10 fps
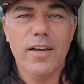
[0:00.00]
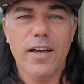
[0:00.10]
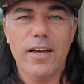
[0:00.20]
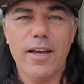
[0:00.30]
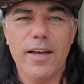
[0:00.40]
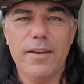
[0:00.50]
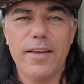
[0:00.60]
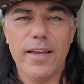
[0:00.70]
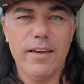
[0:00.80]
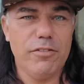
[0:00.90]
Uh,
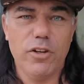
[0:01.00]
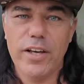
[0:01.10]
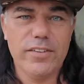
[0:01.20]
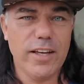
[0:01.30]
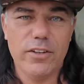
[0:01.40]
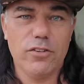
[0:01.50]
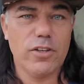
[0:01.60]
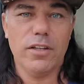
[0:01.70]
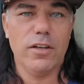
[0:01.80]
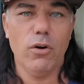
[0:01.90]
if the rest, I just
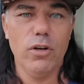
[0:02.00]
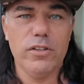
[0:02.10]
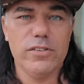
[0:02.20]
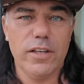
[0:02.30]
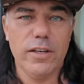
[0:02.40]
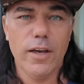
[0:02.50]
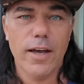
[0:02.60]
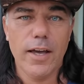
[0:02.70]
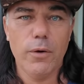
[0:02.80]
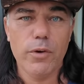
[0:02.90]
can only say,
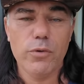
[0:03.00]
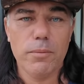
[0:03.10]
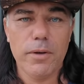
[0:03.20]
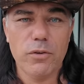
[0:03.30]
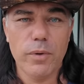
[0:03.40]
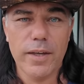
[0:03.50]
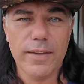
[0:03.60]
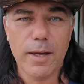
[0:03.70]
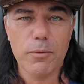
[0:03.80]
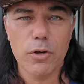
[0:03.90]
I wish you an amazing weekend.
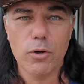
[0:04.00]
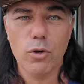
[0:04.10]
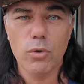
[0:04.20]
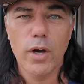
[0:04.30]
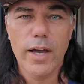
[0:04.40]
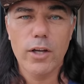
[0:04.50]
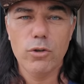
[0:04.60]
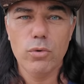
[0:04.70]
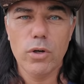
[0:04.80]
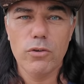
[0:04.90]
I'm gonna go and
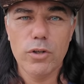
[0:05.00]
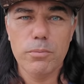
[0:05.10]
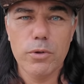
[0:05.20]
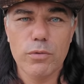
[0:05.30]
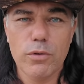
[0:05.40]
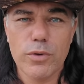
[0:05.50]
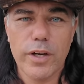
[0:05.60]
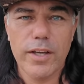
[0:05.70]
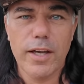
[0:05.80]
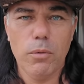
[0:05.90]
do a really beautiful
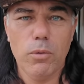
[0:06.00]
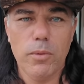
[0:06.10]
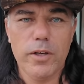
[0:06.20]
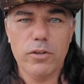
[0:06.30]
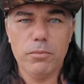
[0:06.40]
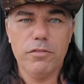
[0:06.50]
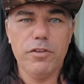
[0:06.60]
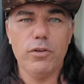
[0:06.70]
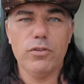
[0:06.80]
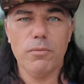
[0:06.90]
Friday. I will make some
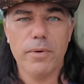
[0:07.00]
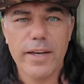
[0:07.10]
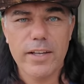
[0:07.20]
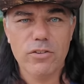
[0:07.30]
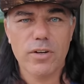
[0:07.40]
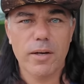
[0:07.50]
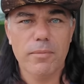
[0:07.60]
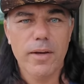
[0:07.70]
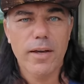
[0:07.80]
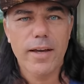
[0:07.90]
videos on my
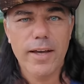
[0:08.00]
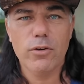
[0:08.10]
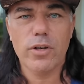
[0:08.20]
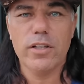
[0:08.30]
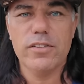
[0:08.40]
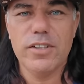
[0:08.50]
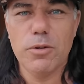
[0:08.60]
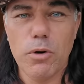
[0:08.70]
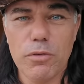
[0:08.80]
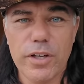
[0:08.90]
Instagram and you can see
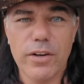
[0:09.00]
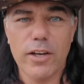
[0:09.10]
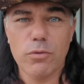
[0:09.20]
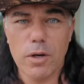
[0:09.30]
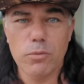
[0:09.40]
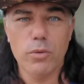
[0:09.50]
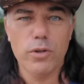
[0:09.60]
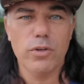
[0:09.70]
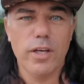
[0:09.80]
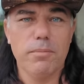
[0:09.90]
them over there guys, what I'm
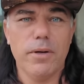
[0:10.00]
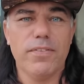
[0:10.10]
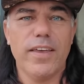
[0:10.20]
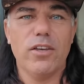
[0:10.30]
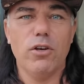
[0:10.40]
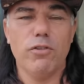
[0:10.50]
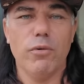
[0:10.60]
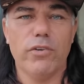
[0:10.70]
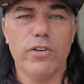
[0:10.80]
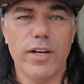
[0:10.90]
doing today. But thank you for
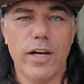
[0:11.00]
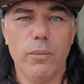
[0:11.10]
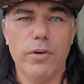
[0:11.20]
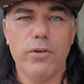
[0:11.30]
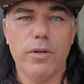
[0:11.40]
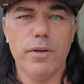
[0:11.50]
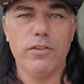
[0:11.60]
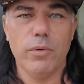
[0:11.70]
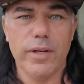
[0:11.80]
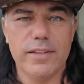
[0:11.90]
watching. I wish you an
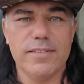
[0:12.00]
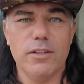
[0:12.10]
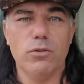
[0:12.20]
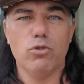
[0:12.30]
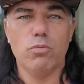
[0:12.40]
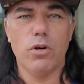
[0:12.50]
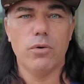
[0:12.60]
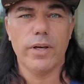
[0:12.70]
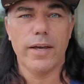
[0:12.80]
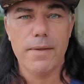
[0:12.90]
amazing weekend. See you
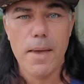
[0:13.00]
tomorrow again.